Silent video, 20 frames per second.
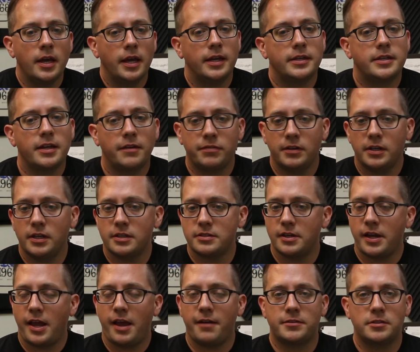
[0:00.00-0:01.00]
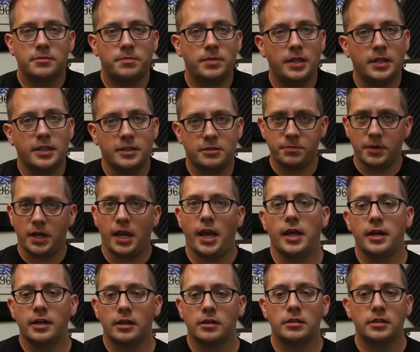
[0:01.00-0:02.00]
It definitely doesn't have to be this
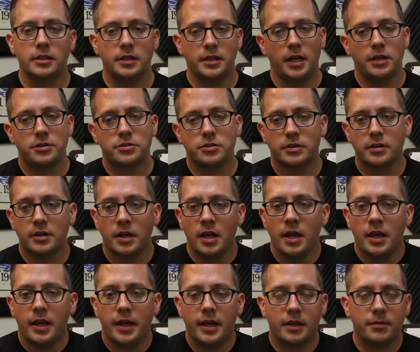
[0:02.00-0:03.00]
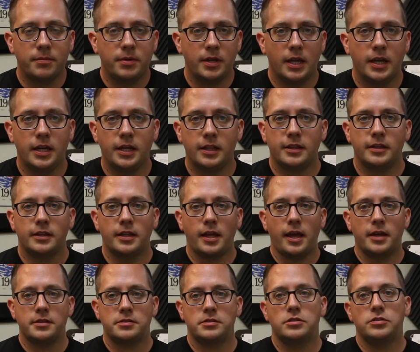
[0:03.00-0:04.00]
mechanical in nature. It can be anything that
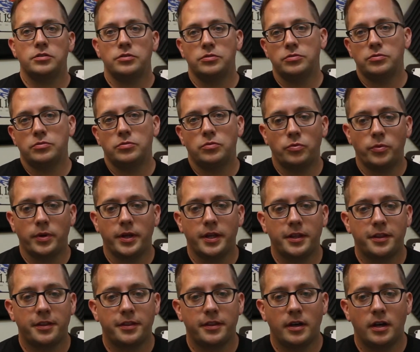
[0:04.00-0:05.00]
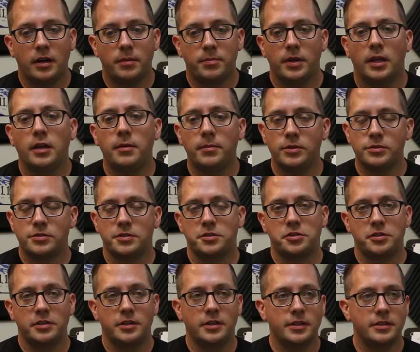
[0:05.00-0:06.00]
has to do with being a
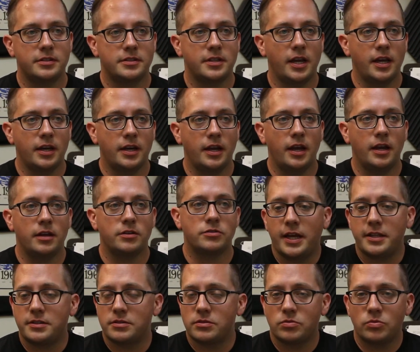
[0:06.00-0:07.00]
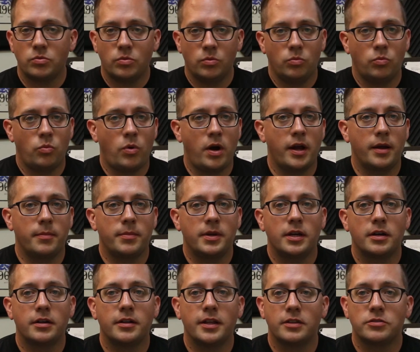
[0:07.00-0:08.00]
musician in this day and age. That's why I'm
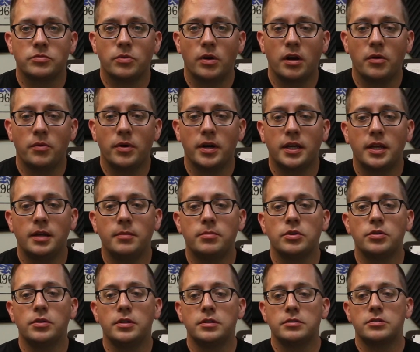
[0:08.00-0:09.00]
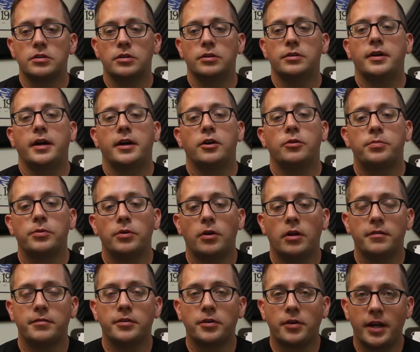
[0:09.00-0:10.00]
here, and that's what I want to keep doing. So I hope you
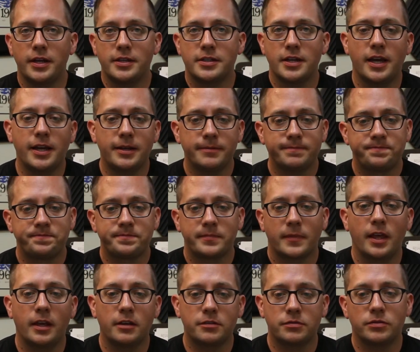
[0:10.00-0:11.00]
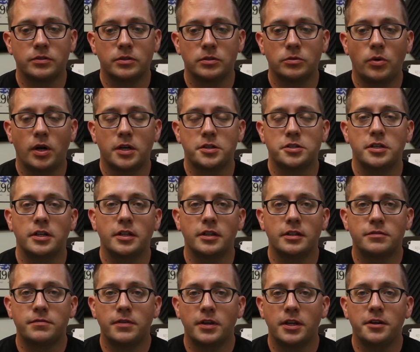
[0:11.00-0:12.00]
all have a great day. Thanks for watching
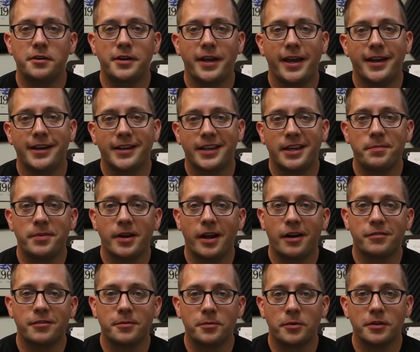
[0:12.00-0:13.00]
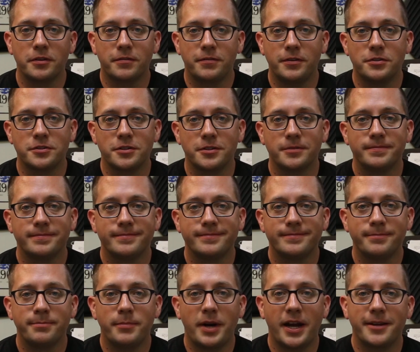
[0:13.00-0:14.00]
this video, and keep an eye out for more in the future.
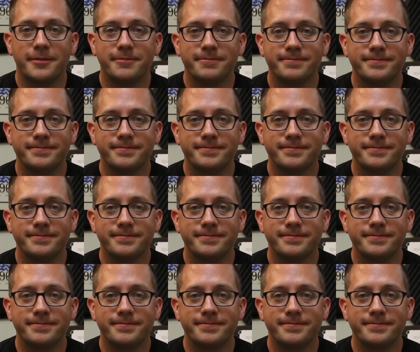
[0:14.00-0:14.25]
Bye.